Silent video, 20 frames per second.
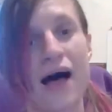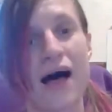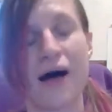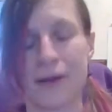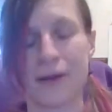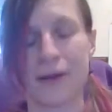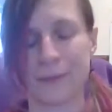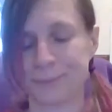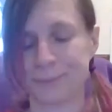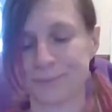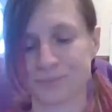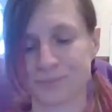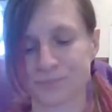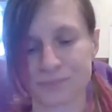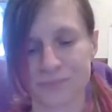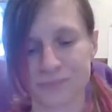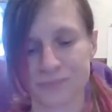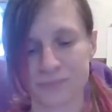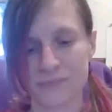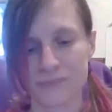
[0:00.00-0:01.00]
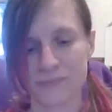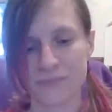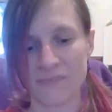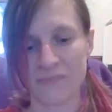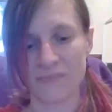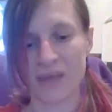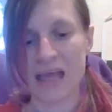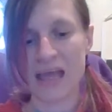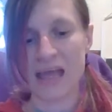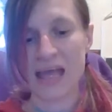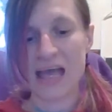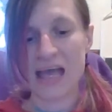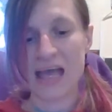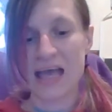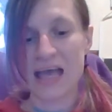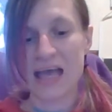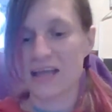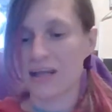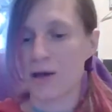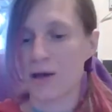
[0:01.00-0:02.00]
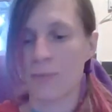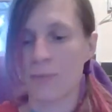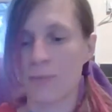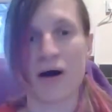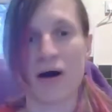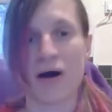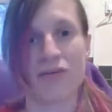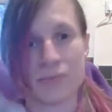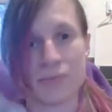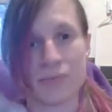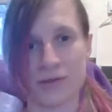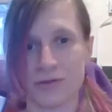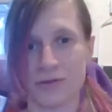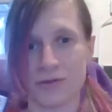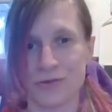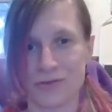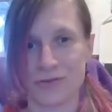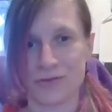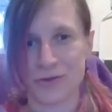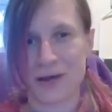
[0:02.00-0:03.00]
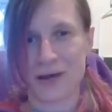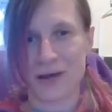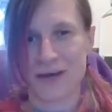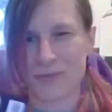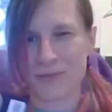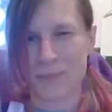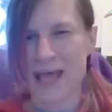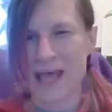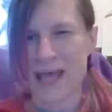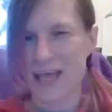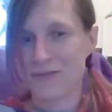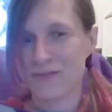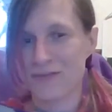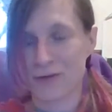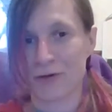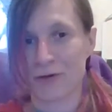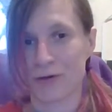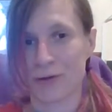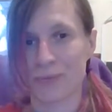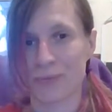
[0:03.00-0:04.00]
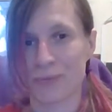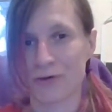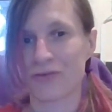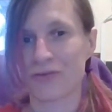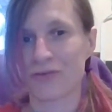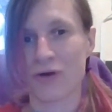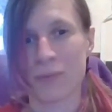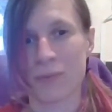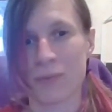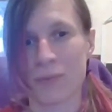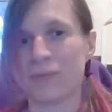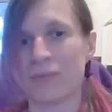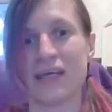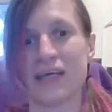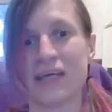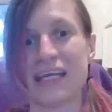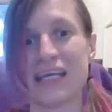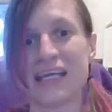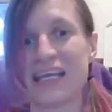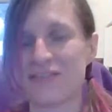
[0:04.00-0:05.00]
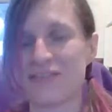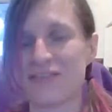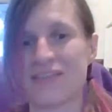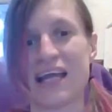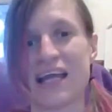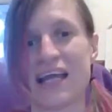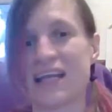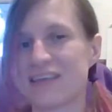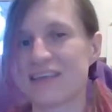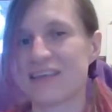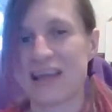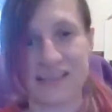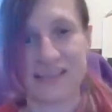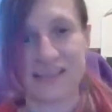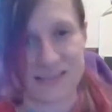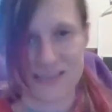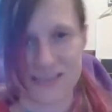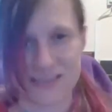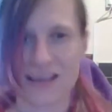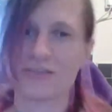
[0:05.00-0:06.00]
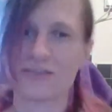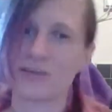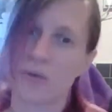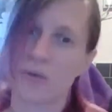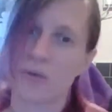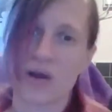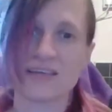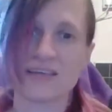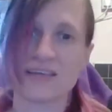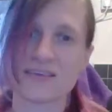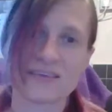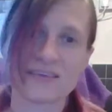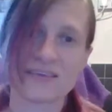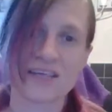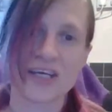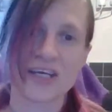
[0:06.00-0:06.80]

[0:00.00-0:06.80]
You know, apart from, you do have to pay for your own proof copy, but even then it's at a discounted price.